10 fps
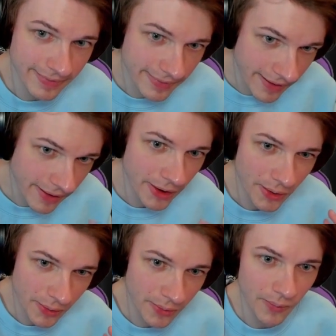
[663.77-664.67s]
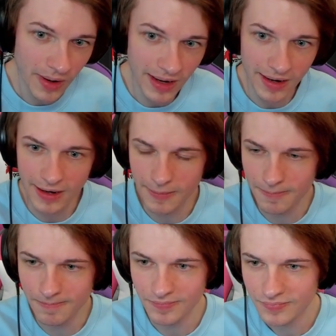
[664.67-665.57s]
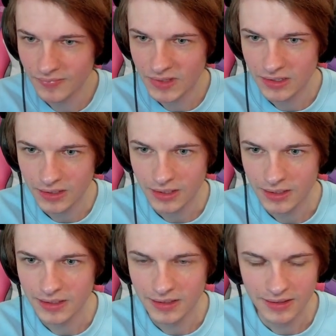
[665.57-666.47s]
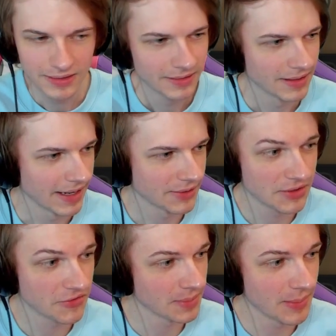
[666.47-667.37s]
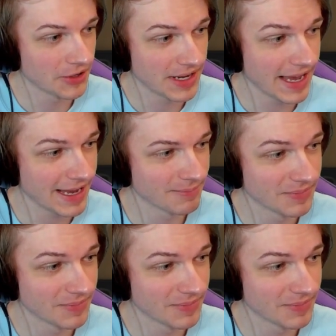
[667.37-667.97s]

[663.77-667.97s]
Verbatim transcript: to know um I don't even remember her name.